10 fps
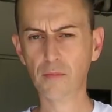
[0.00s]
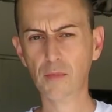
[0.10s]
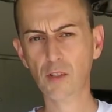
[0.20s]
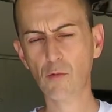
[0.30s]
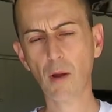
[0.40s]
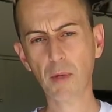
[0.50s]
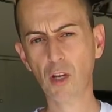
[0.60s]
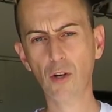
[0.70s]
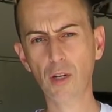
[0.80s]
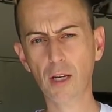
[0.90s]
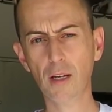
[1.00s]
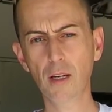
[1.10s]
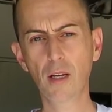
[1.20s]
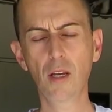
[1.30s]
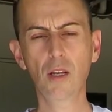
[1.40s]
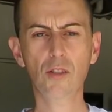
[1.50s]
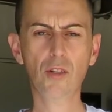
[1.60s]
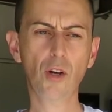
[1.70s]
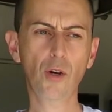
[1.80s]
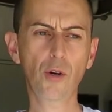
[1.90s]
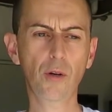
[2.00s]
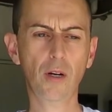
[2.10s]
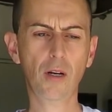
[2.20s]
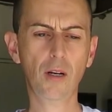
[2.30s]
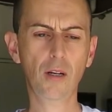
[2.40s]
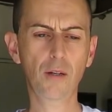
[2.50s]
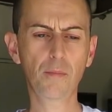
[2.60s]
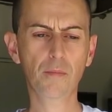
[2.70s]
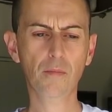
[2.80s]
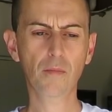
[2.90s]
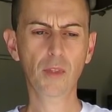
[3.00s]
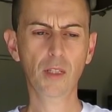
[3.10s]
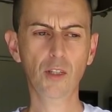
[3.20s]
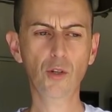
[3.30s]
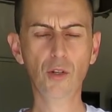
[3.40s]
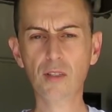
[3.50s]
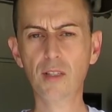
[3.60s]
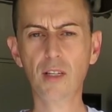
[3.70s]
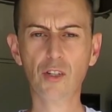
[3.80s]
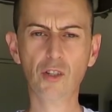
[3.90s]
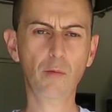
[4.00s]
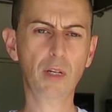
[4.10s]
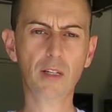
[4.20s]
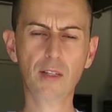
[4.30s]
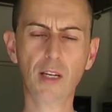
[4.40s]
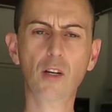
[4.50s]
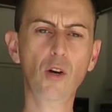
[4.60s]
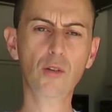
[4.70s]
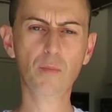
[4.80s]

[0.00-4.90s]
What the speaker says: the ceramic coating. So you can see actually when I take a hose